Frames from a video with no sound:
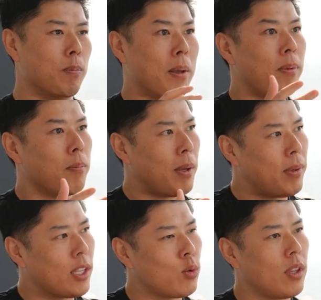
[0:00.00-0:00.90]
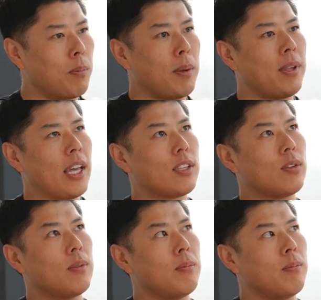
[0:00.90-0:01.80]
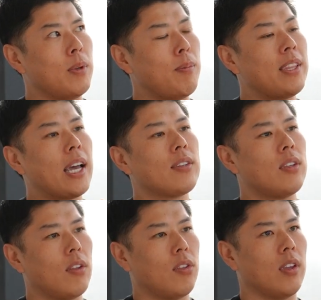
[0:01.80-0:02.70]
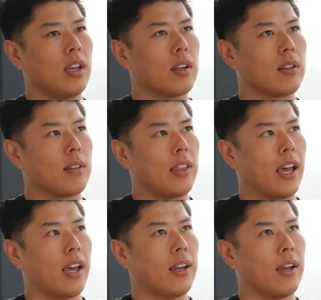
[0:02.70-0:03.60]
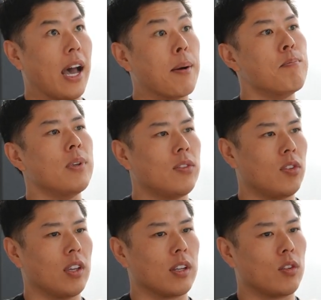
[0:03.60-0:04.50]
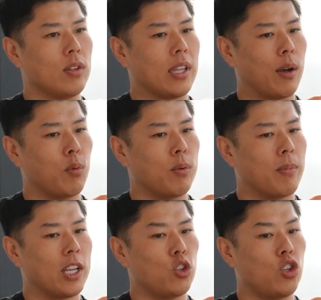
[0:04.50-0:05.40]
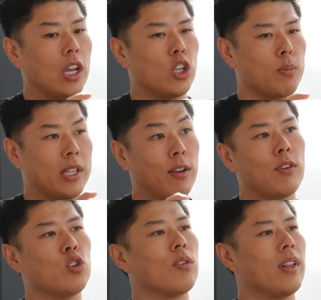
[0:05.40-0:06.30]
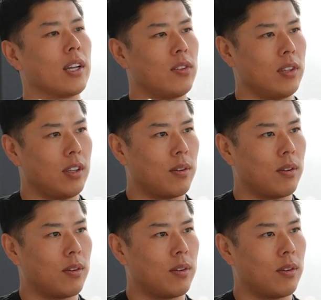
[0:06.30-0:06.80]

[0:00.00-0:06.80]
maybe that's the thing that I'm missing that might change my definition of legacy.